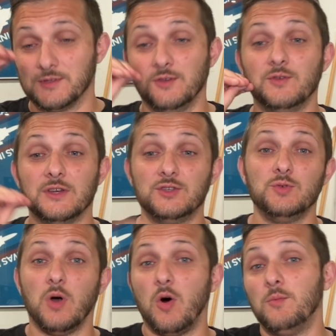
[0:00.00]
So you can
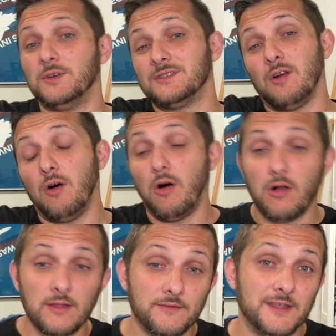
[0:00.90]
do almost
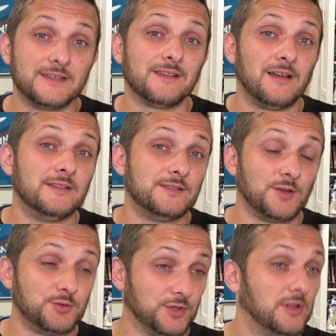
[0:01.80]
all of this on
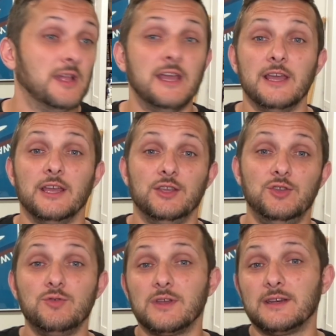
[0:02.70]
social.
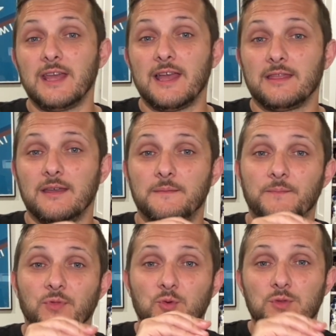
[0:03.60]
You can get them
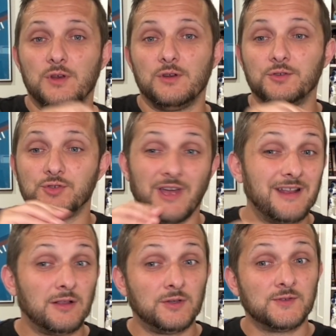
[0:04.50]
through the nurture
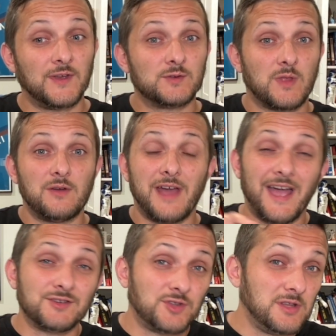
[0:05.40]
and close phase without
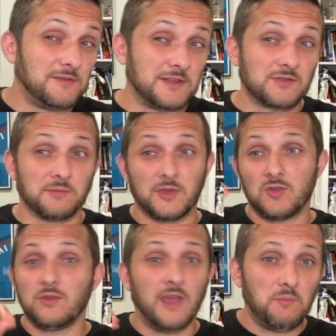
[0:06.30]
actually leaving Instagram. Like you
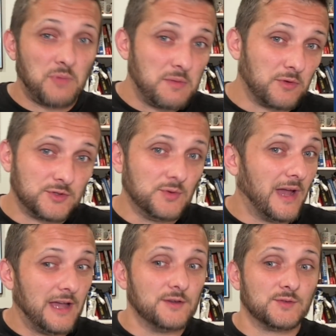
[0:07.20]
can get people to
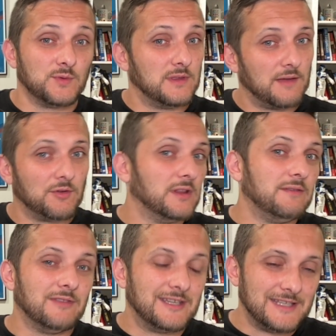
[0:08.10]
a house with never
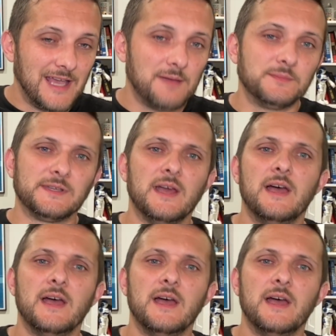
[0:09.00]
leaving the DMs.